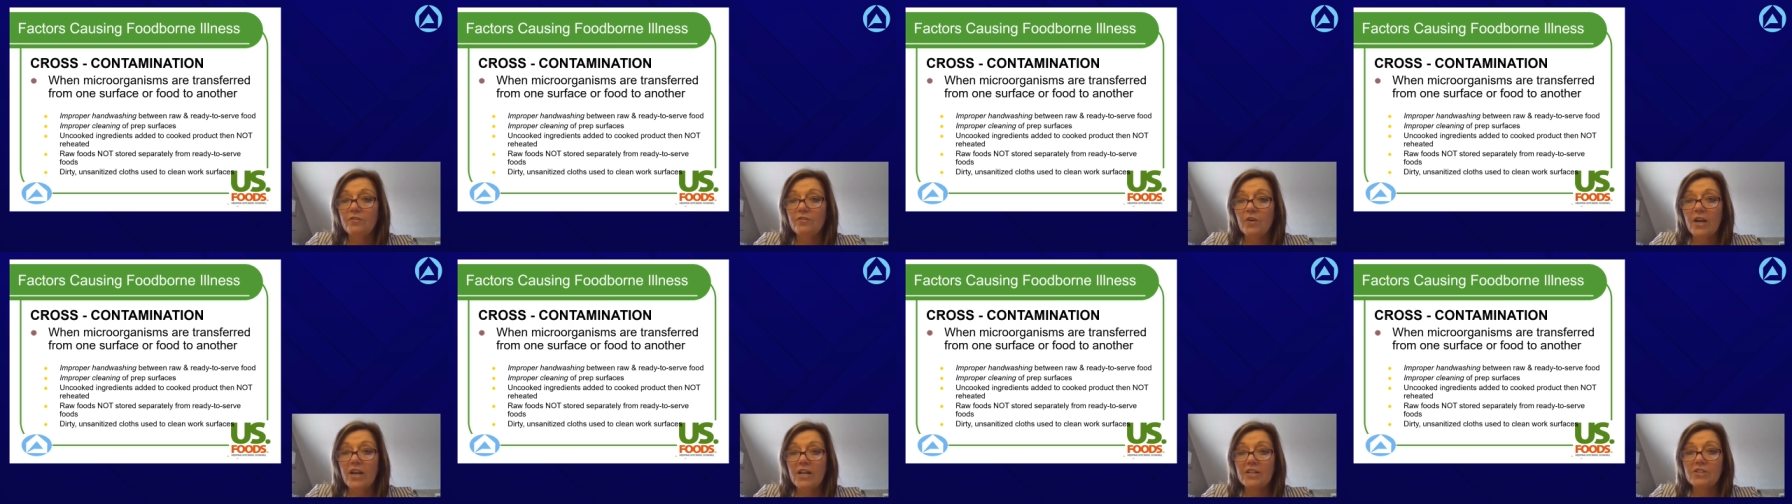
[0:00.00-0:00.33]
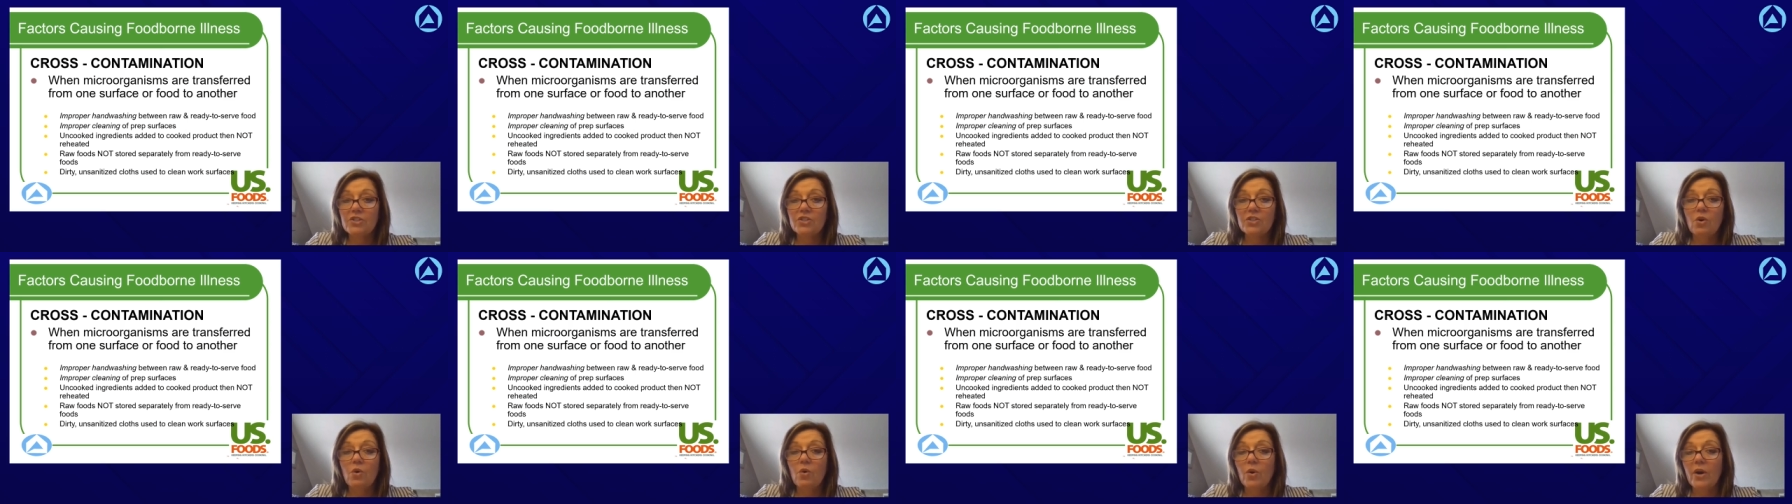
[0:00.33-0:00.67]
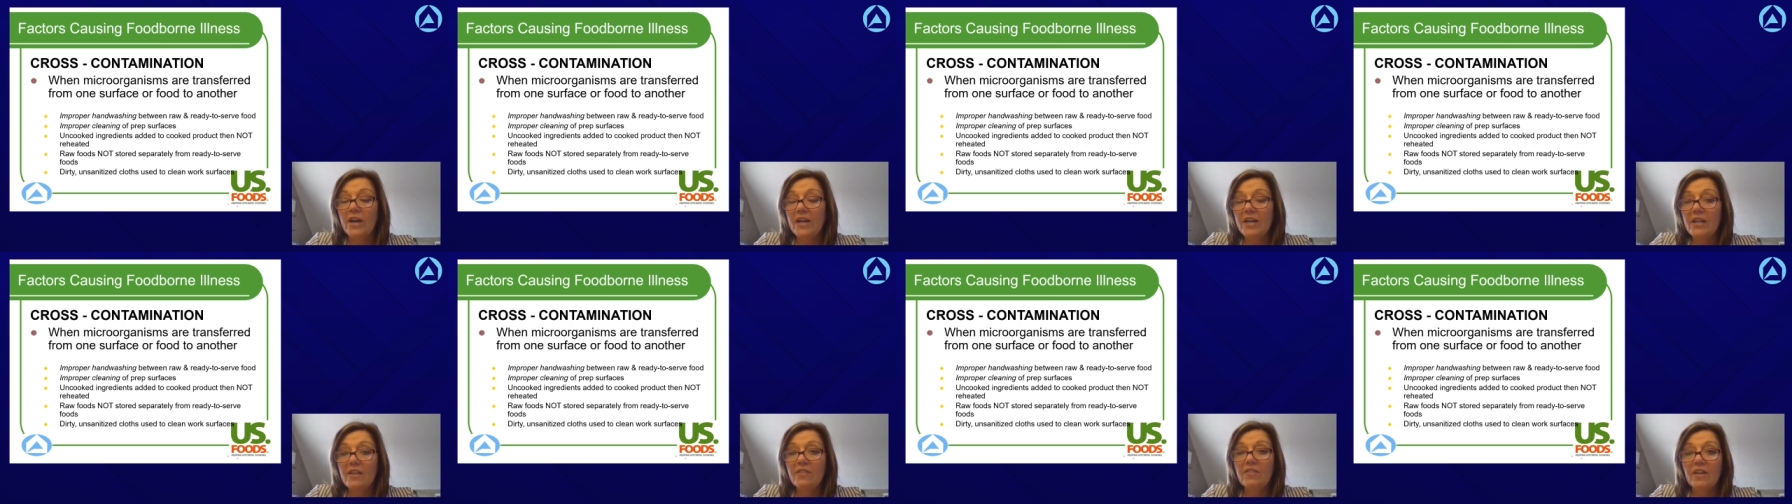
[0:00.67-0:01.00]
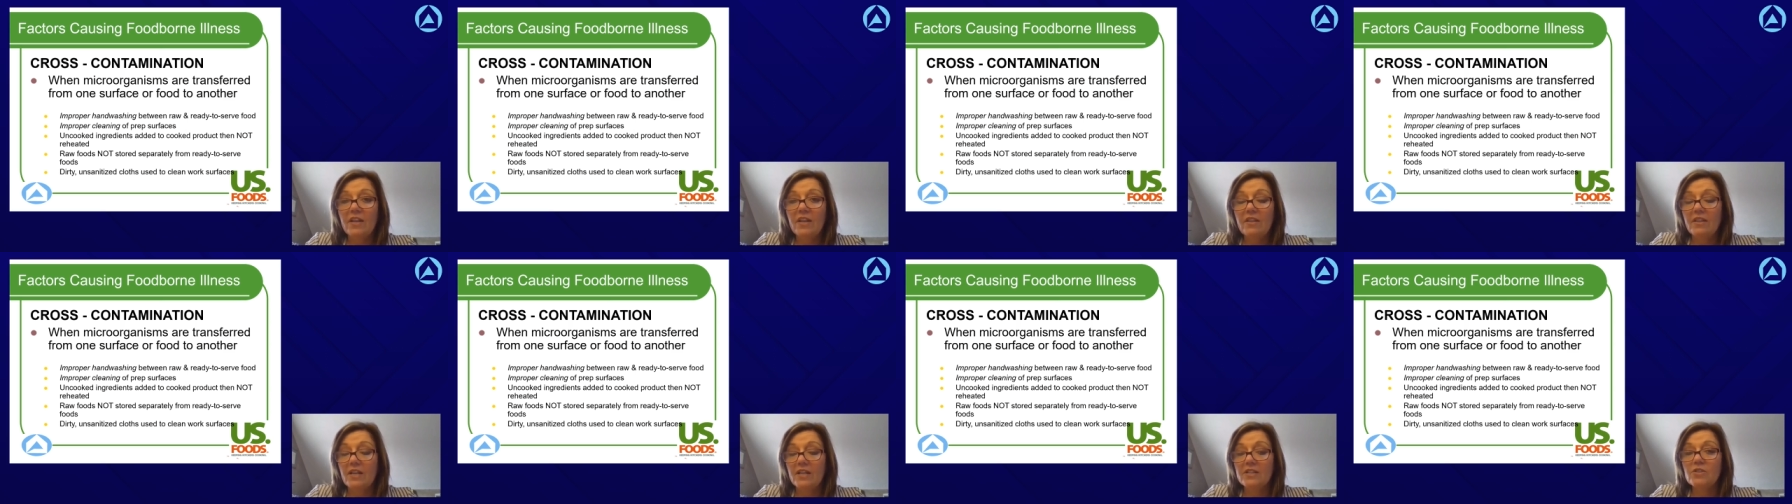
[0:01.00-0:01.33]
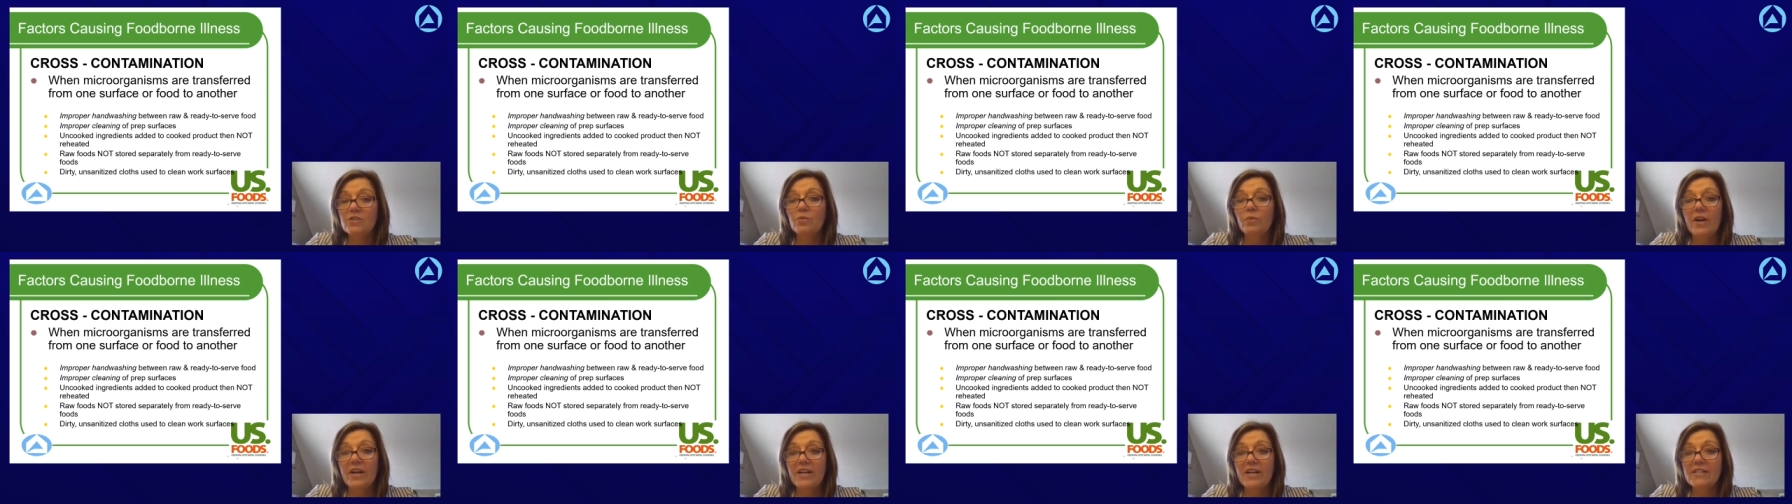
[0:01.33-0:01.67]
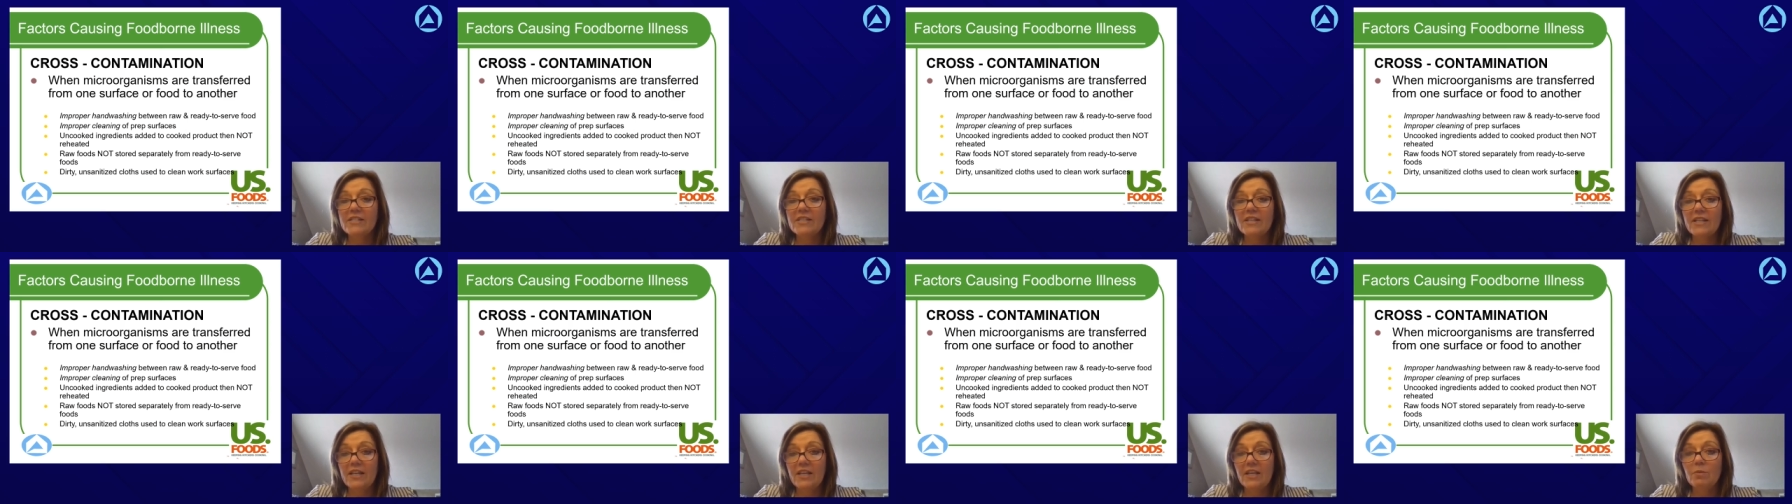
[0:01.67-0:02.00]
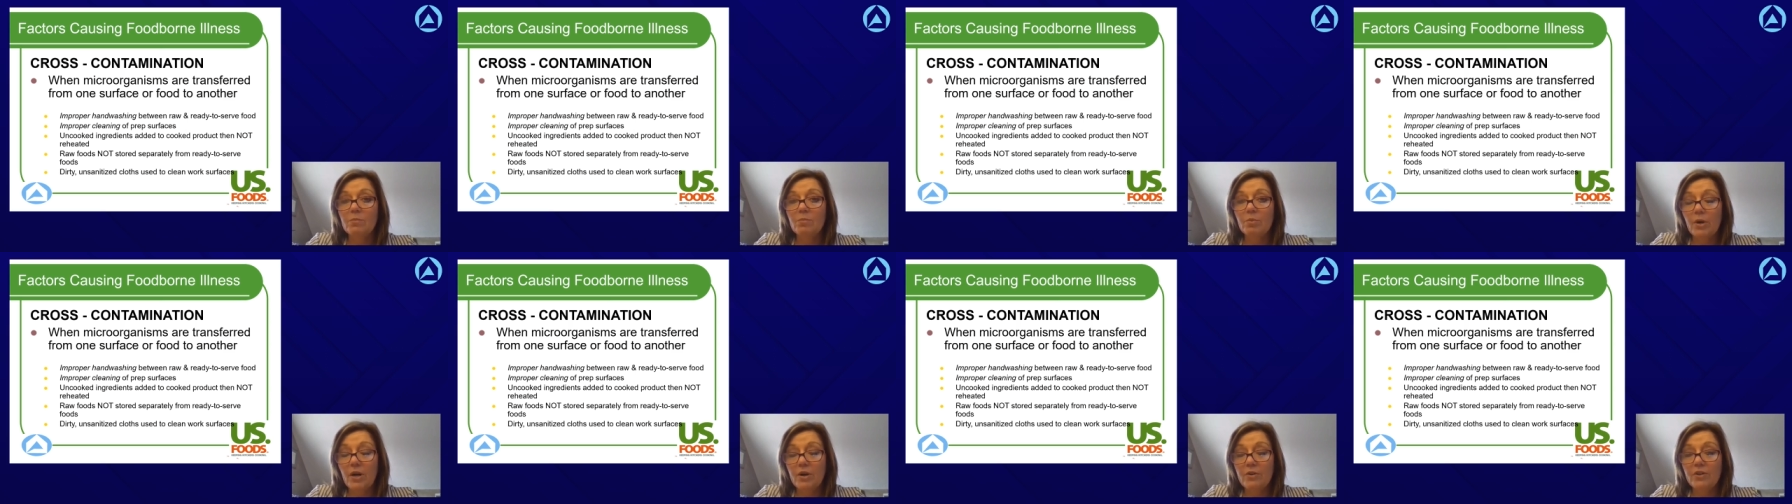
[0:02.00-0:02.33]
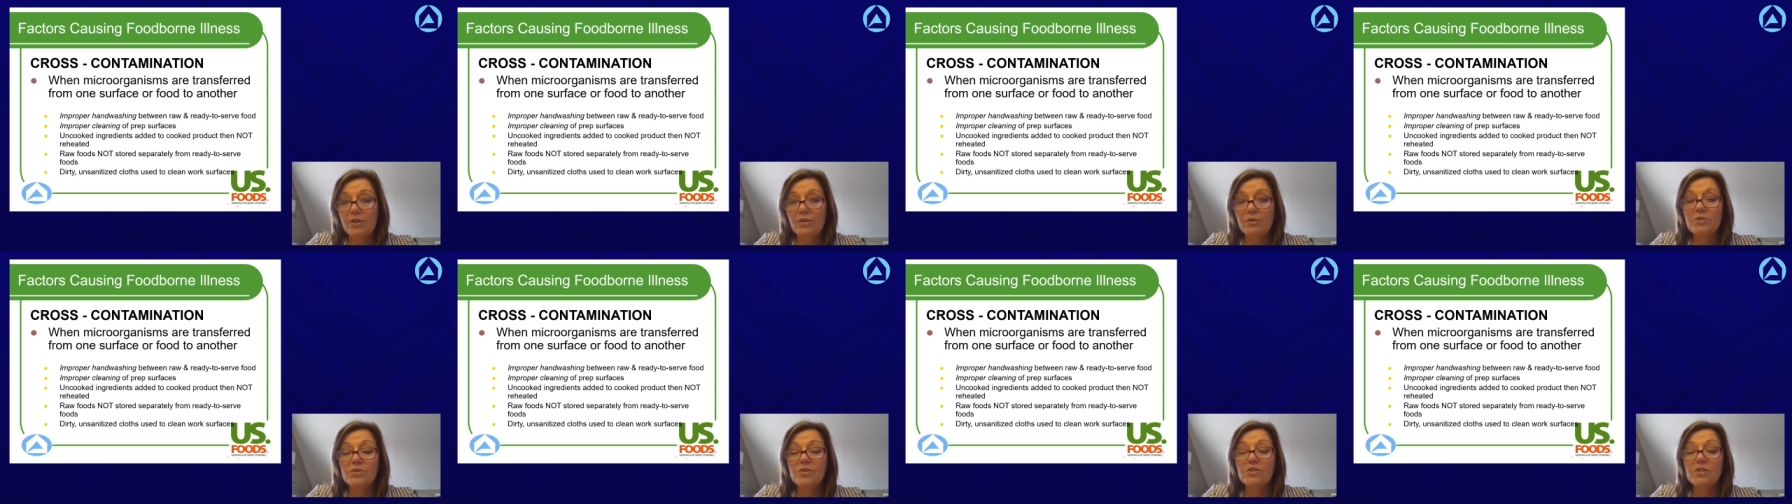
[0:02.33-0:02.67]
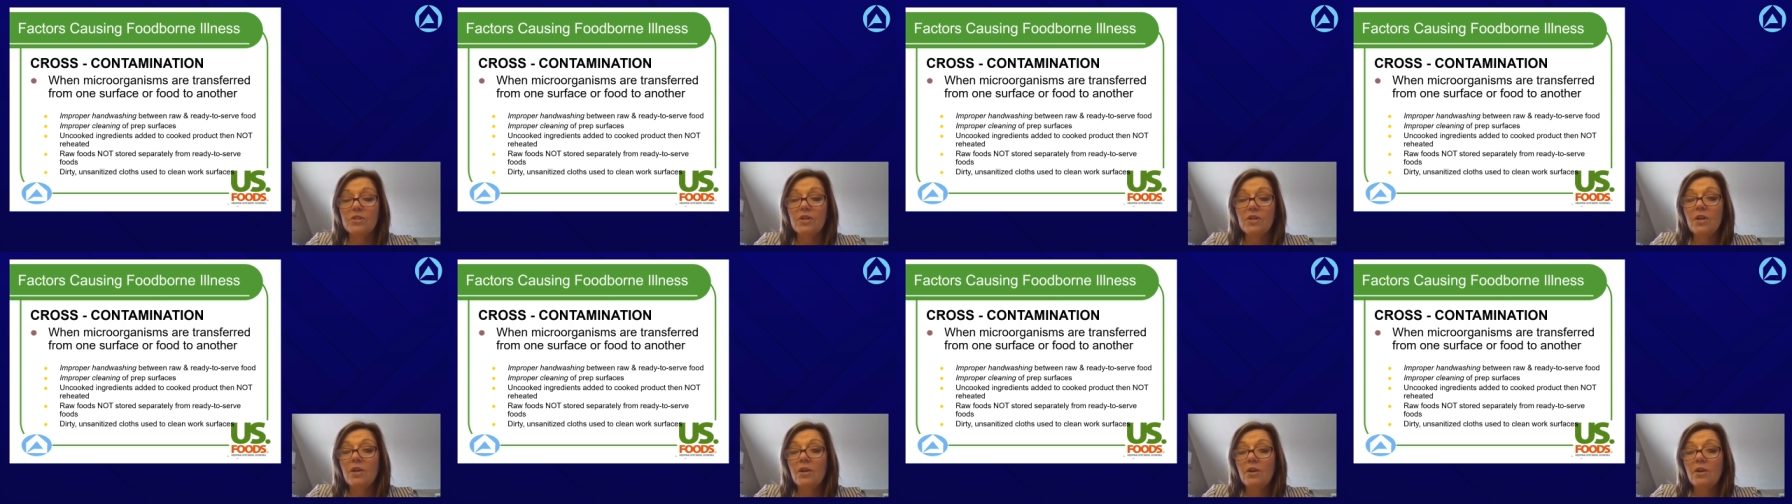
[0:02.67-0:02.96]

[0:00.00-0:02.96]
fresh or anything that's ready to eat, produce